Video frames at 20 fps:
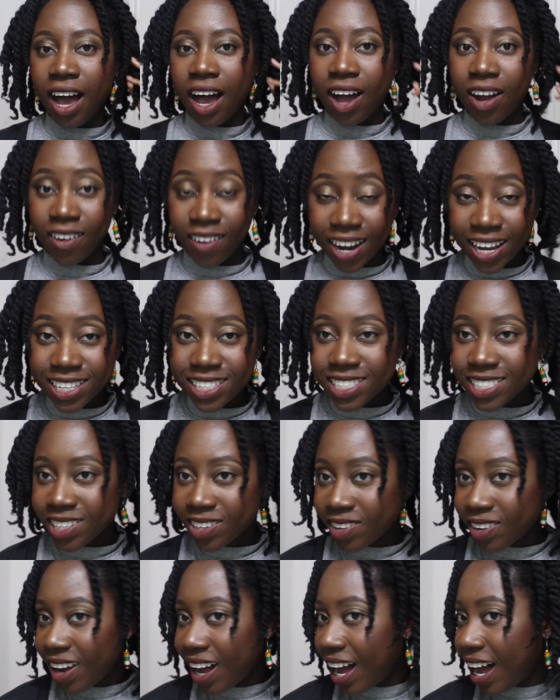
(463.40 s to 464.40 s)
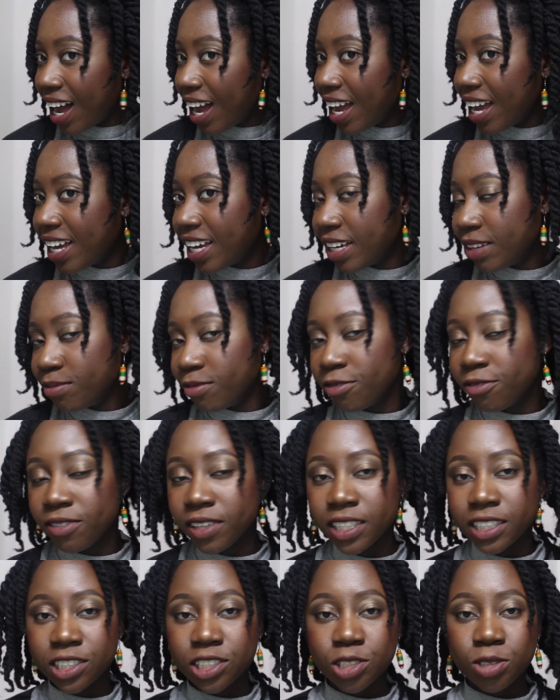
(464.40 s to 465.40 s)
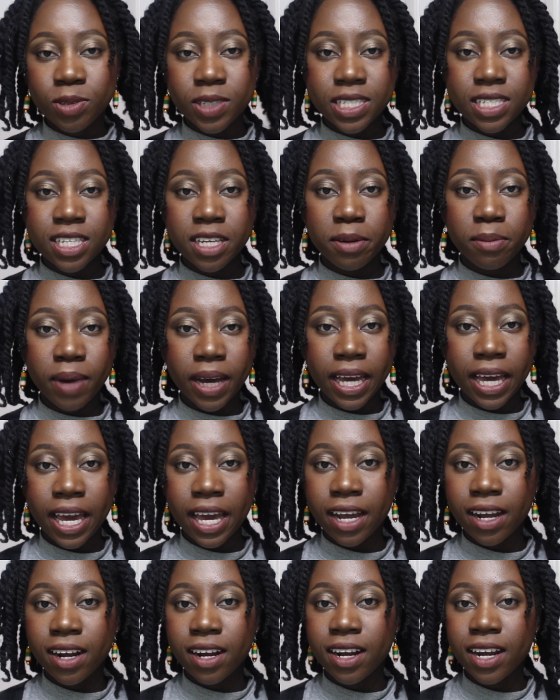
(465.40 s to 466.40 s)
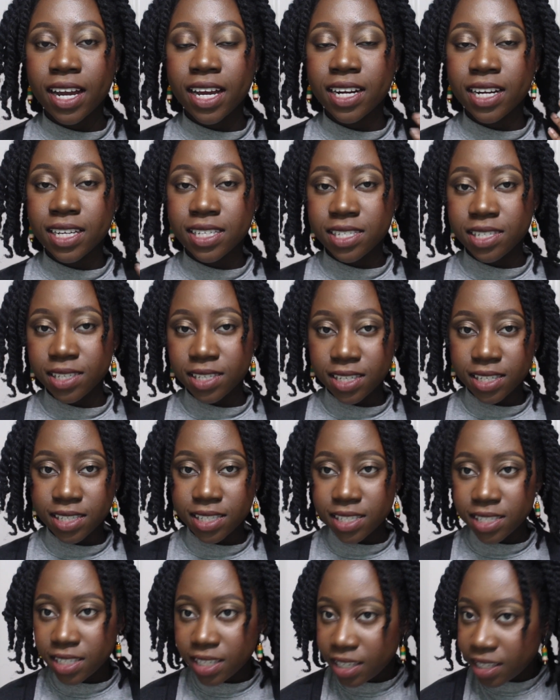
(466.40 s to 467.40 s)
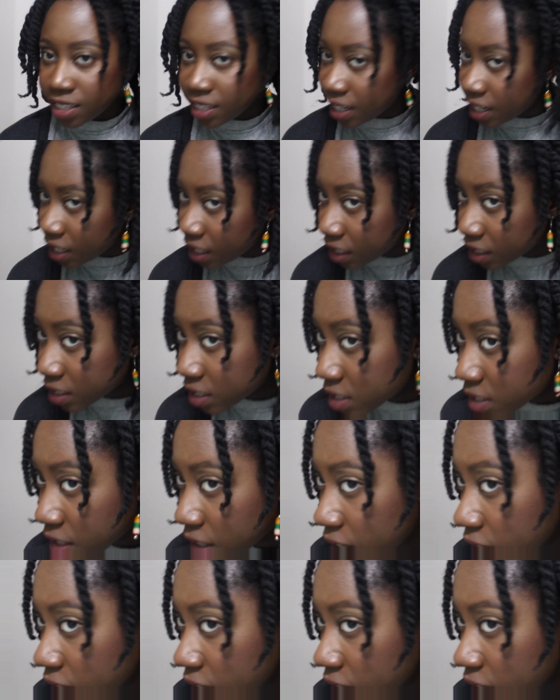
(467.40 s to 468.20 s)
Alright, so I am finished twisting my hair, and as you can see, it looks